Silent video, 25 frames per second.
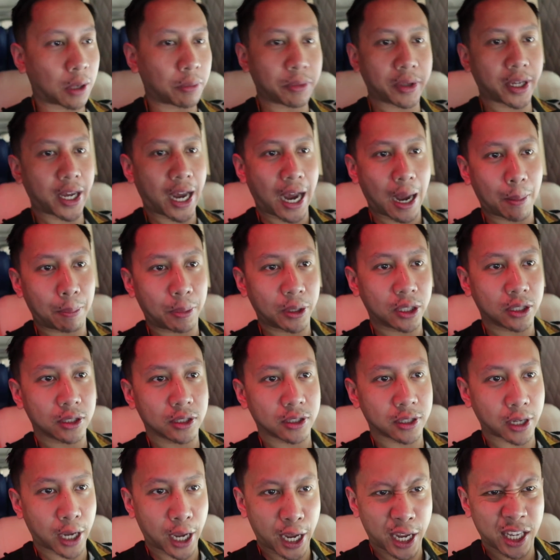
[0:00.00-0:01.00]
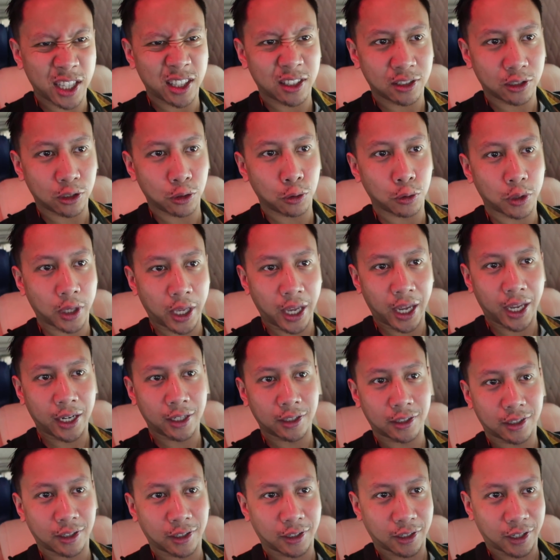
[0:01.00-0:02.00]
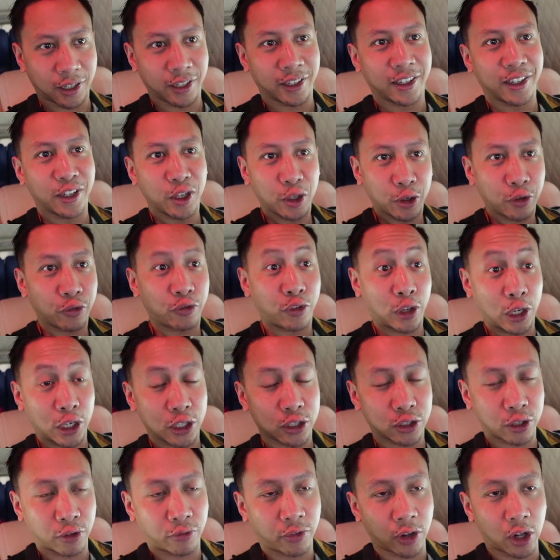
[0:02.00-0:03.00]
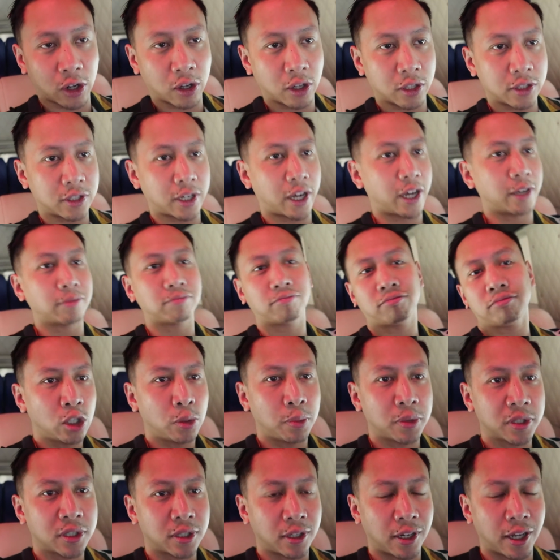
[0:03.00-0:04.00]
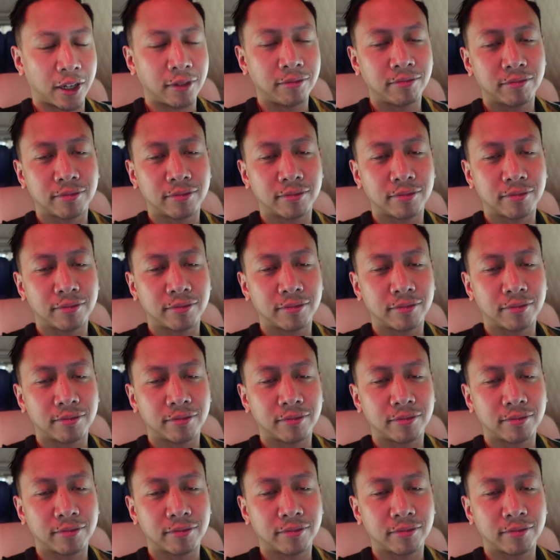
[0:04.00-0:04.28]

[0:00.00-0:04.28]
something happens and you can't finish the vlog on time, you miss a day.